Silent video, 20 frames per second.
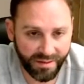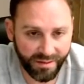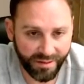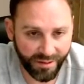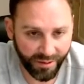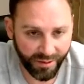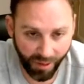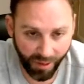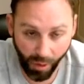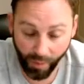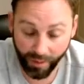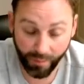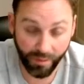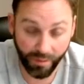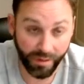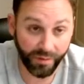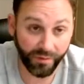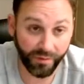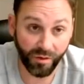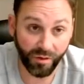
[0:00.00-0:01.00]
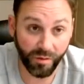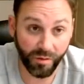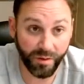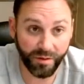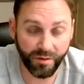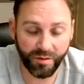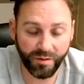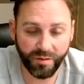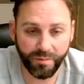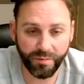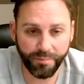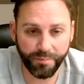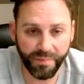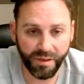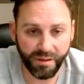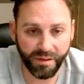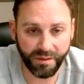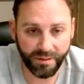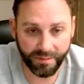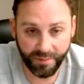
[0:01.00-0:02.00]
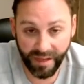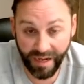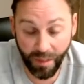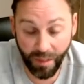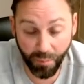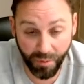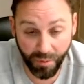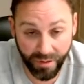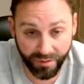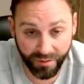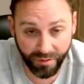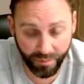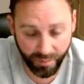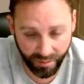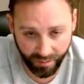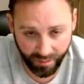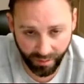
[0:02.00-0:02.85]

you can only run so much amperage,